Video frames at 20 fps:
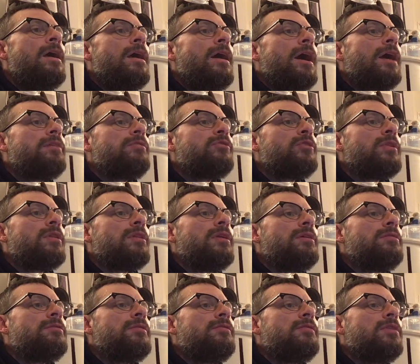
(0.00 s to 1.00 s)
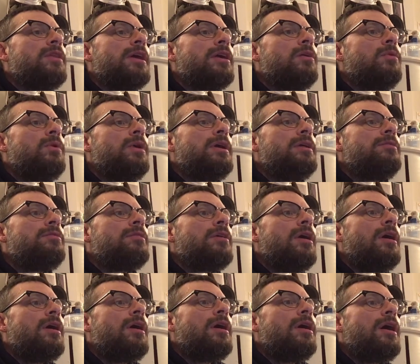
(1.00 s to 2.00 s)
As for the list of liquids,
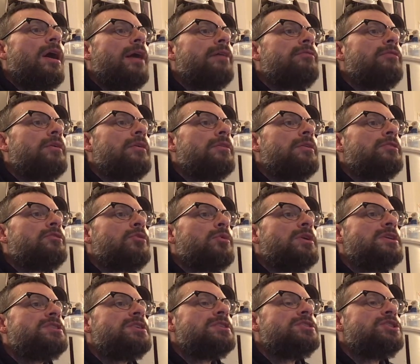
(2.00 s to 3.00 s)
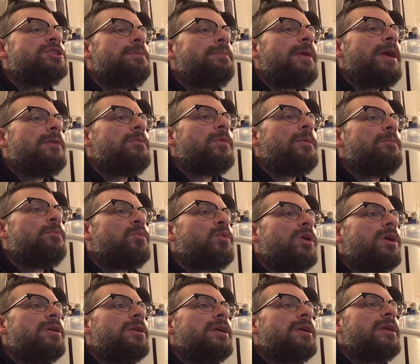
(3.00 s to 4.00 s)
I feel the choices she made were
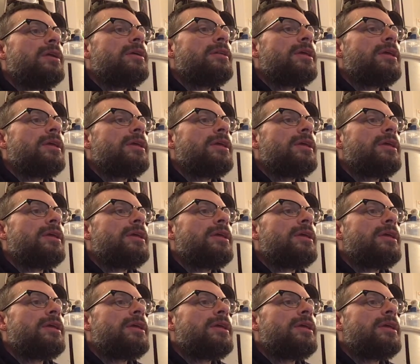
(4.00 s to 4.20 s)
brilliant,